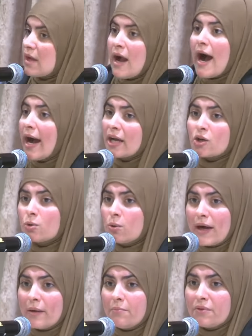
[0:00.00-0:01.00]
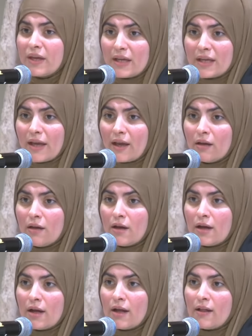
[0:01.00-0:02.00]
I grew up thinking
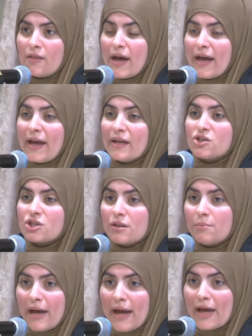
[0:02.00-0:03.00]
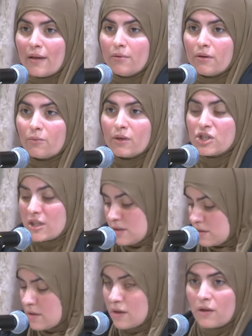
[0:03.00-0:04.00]
that a jilbab, which
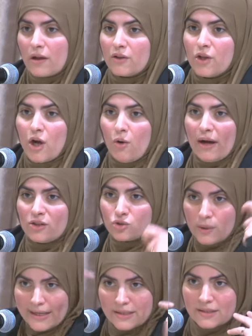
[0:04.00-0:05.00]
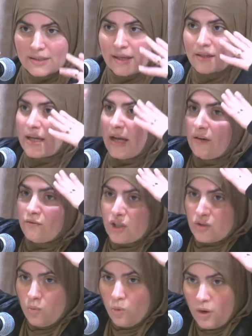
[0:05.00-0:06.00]
is, you know, a dress that's kind of
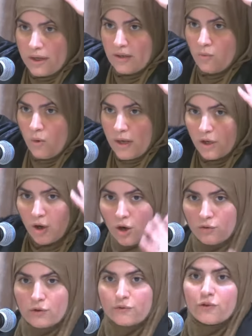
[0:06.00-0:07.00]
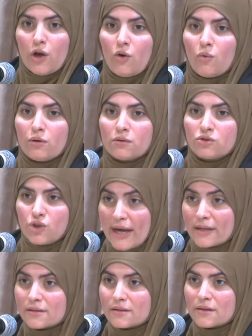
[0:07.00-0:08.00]
just worn in one overflow
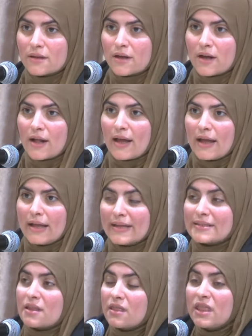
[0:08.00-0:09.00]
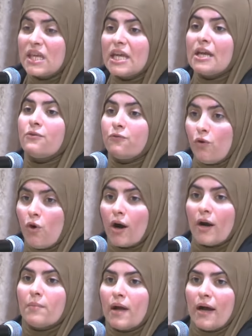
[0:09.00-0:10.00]
dress, is the
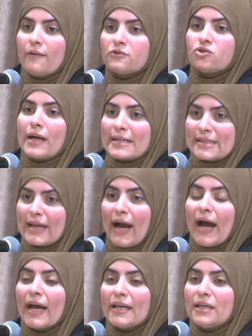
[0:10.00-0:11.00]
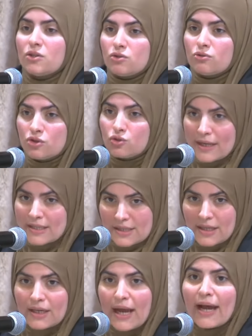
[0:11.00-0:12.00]
form of dress that I need to dress
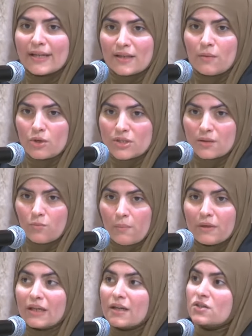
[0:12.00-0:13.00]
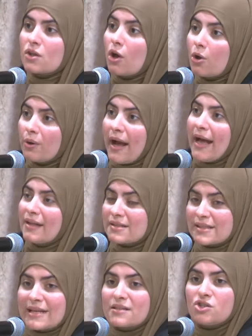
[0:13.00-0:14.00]
in as a Muslim woman because the Quran
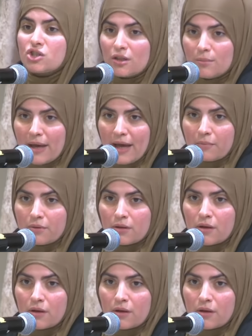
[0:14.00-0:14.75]
says jilbab.